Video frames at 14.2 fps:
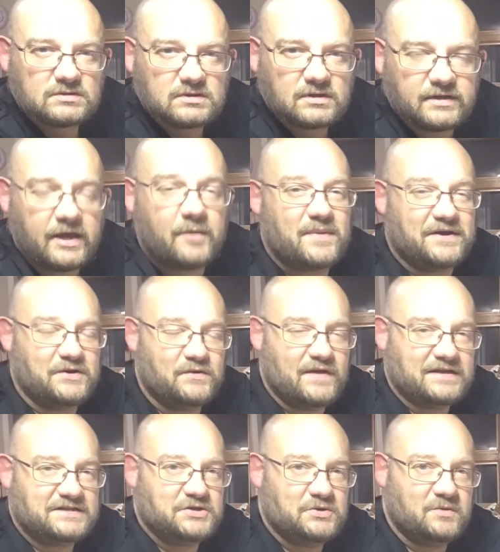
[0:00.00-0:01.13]
Yep, I do
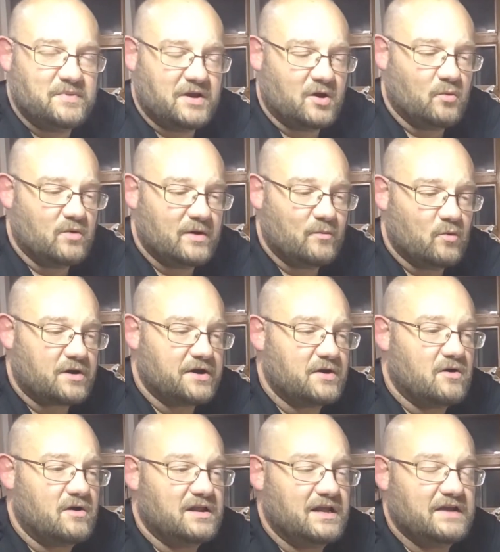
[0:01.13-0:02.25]
that too, depending on what I'm working
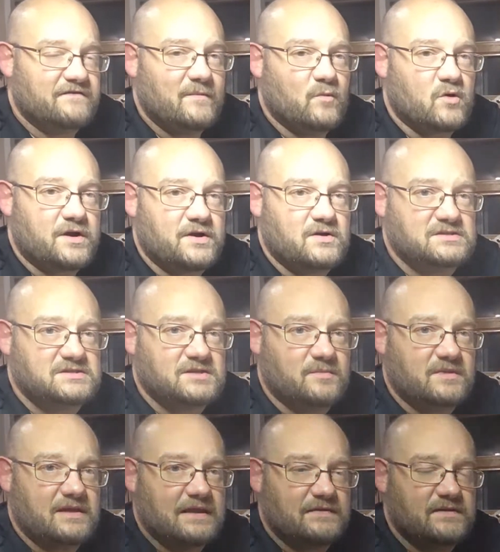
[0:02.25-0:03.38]
on. Like if I'm working on something
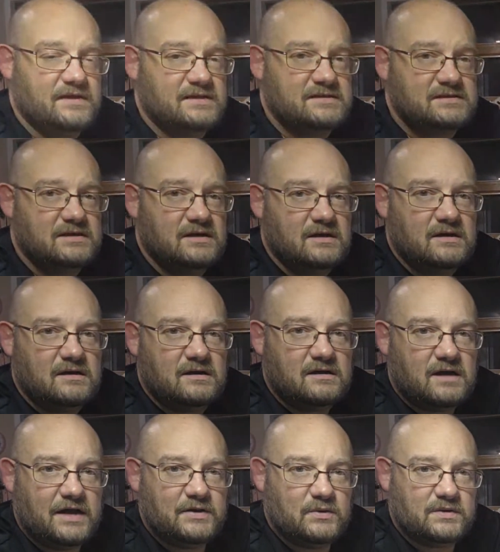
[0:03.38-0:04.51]
like this,
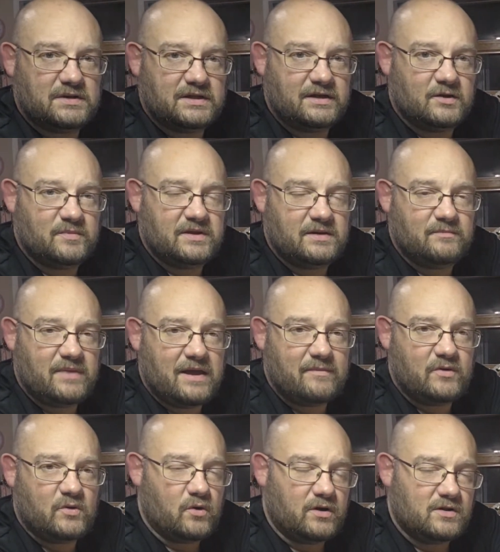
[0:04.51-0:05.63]
I do a little bit of baby
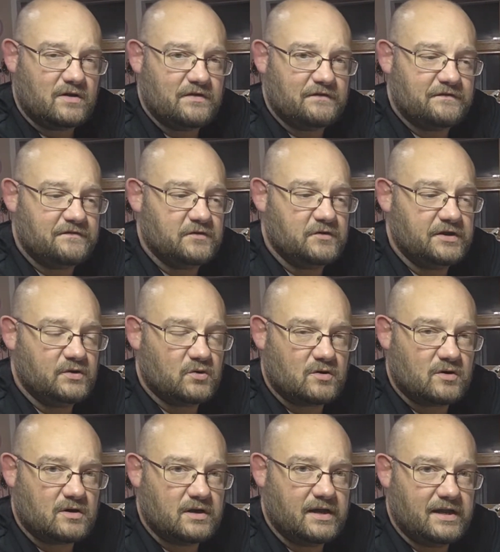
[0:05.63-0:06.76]
oil on the foot,
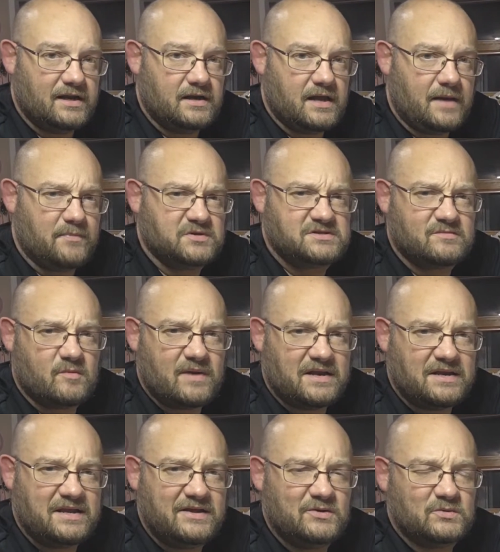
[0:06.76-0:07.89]
and I put some on my
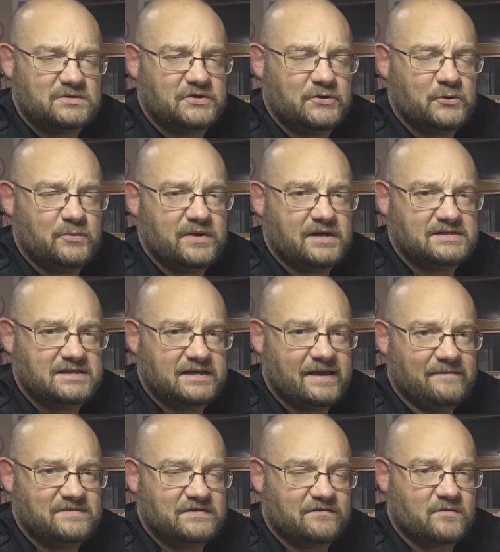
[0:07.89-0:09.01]
needle too because it
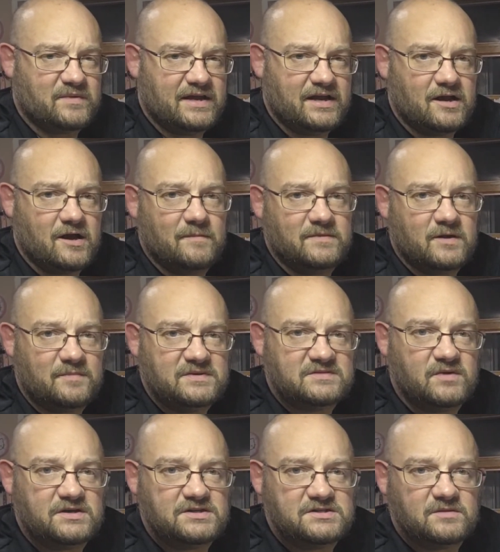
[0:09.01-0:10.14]
keeps it from getting gummed up as
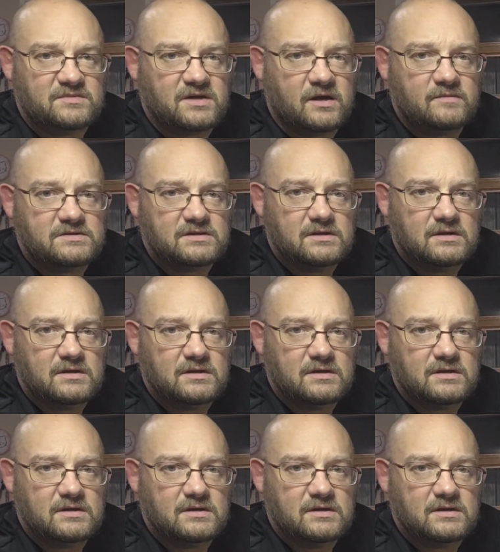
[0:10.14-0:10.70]
much sometimes.